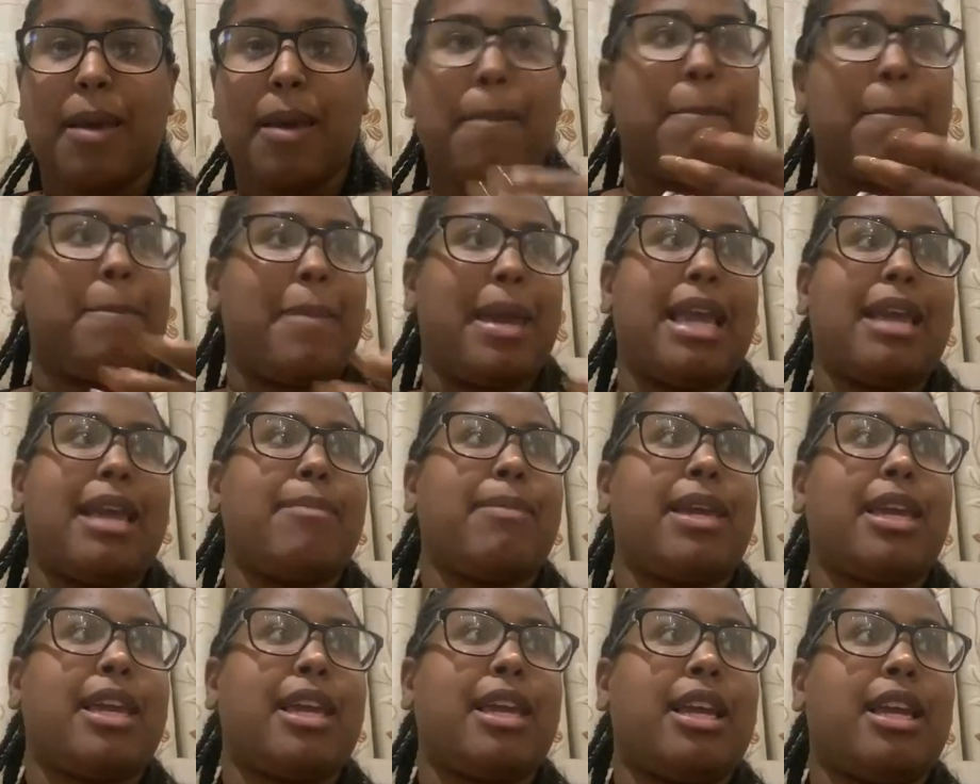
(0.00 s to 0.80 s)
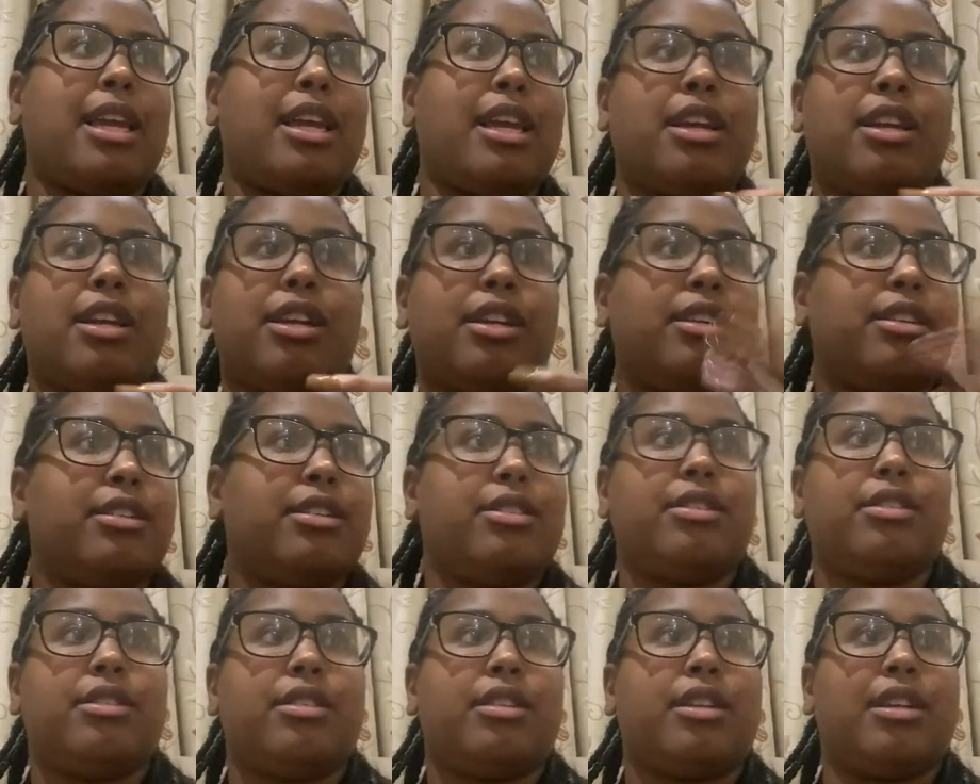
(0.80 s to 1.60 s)
Maybe
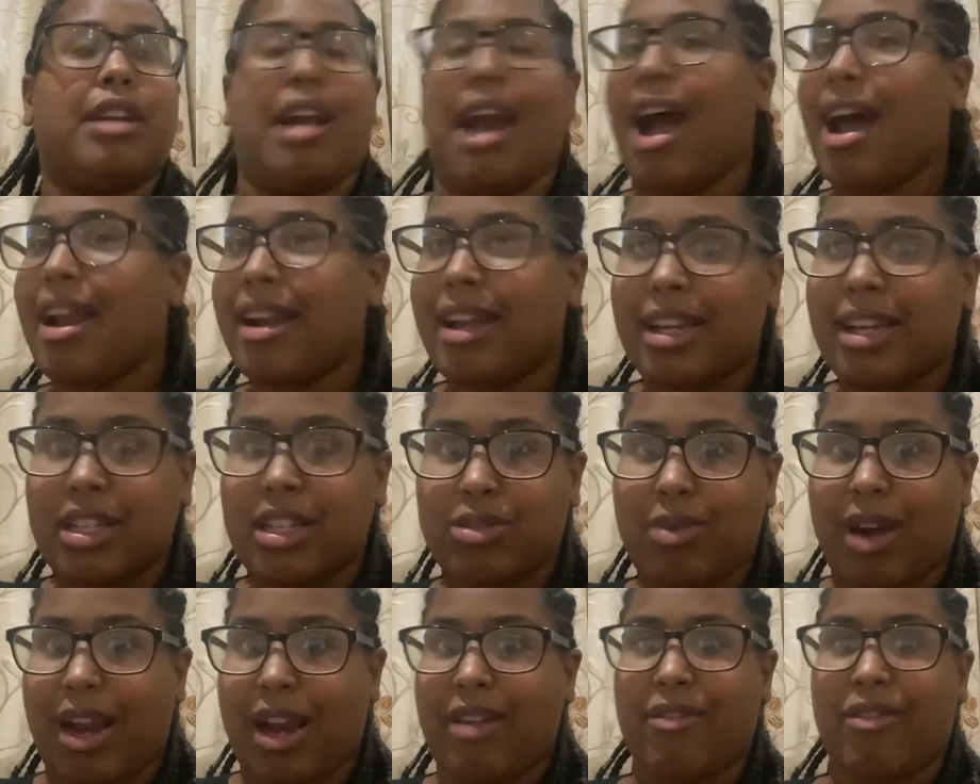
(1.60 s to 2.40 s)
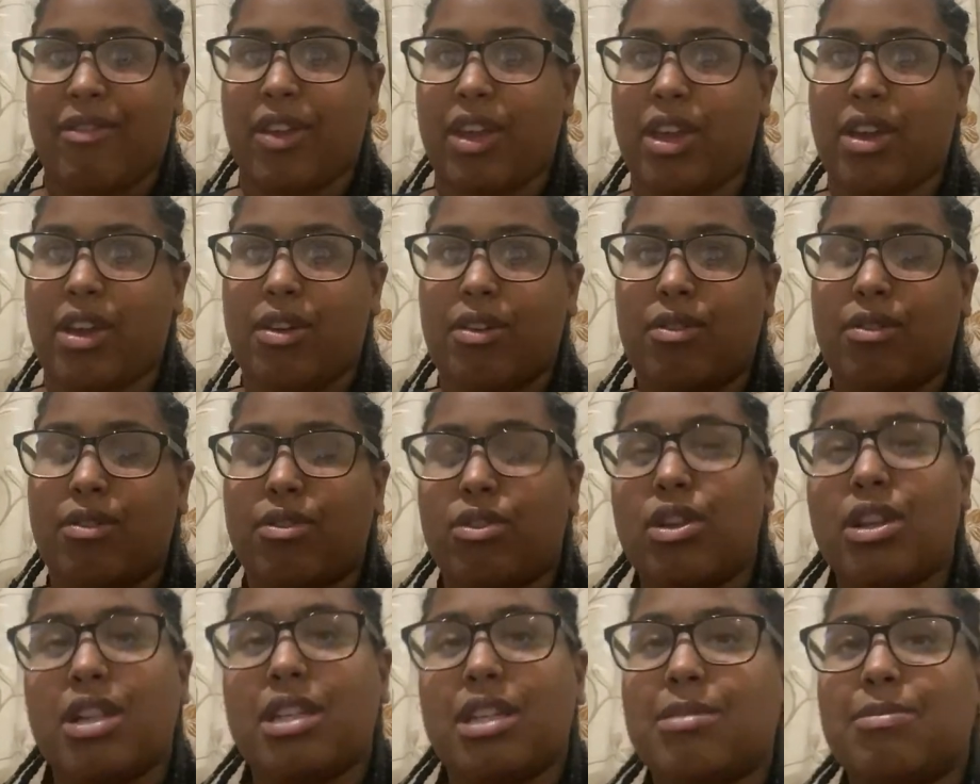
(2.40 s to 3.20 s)
Ghana is right for you.
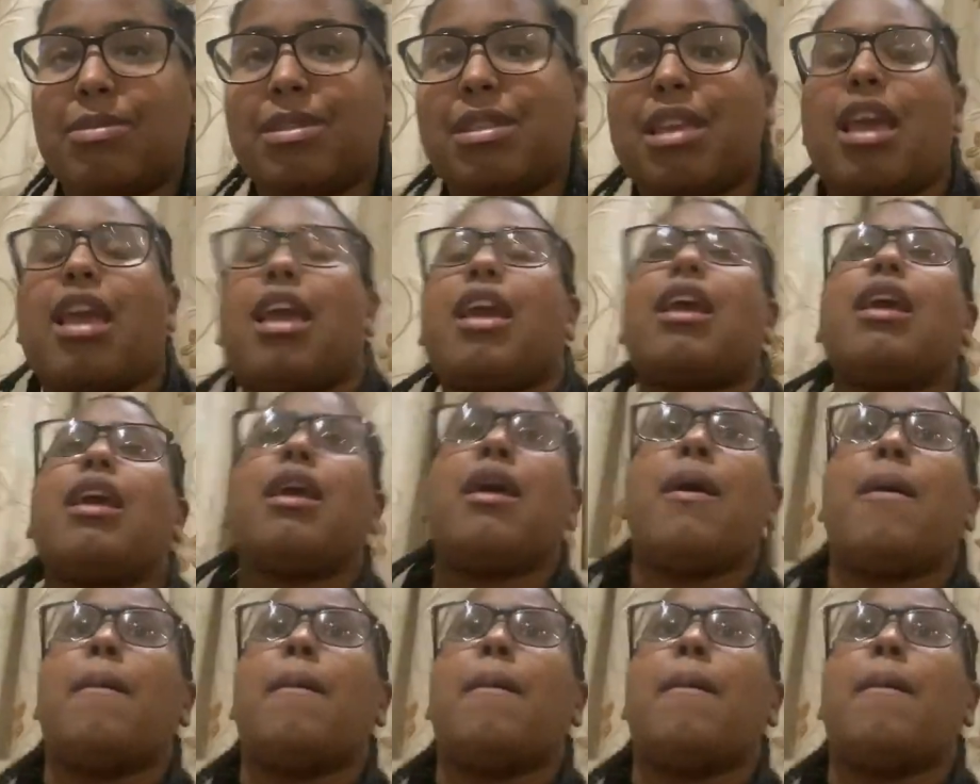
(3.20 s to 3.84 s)
You know what I'm saying?